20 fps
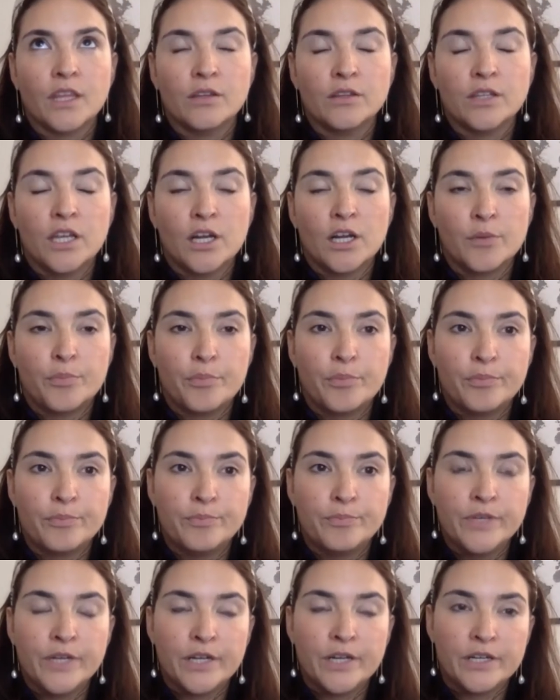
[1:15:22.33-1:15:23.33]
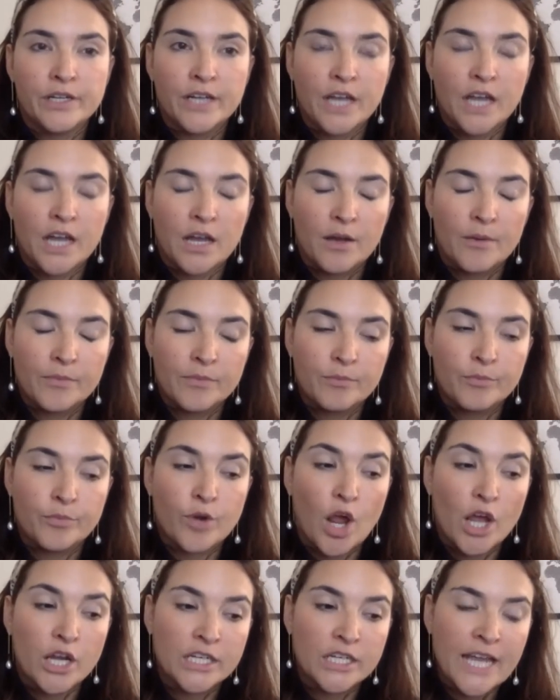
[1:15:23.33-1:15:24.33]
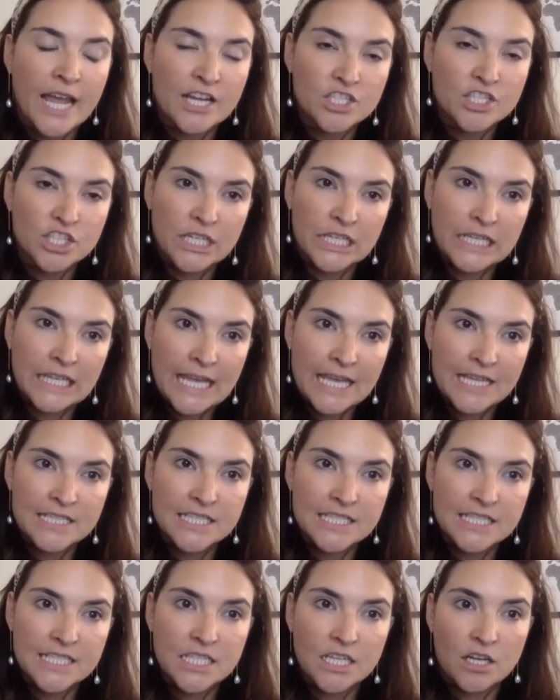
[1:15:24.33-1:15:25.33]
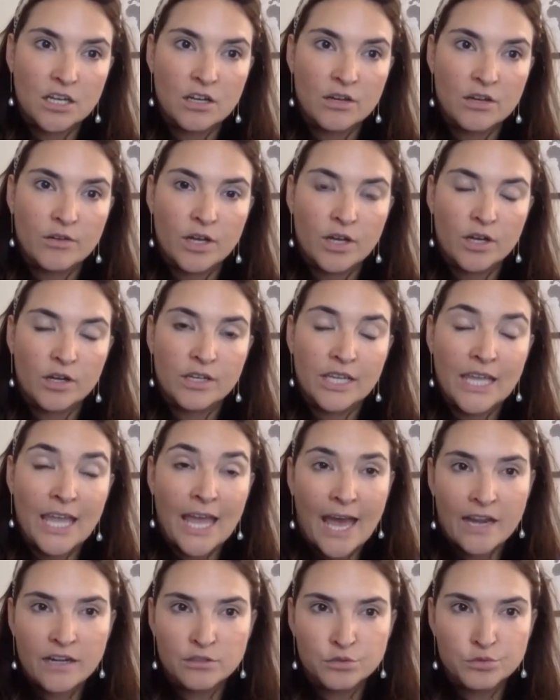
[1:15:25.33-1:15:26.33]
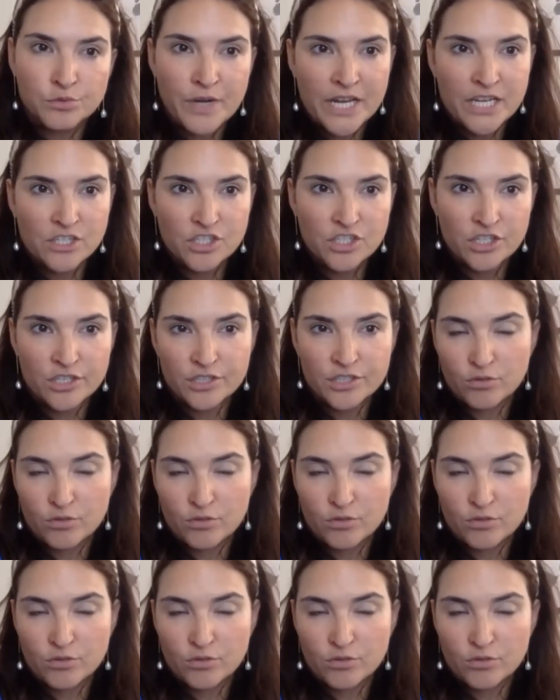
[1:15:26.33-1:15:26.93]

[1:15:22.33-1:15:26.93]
brought an action against a cattle rancher.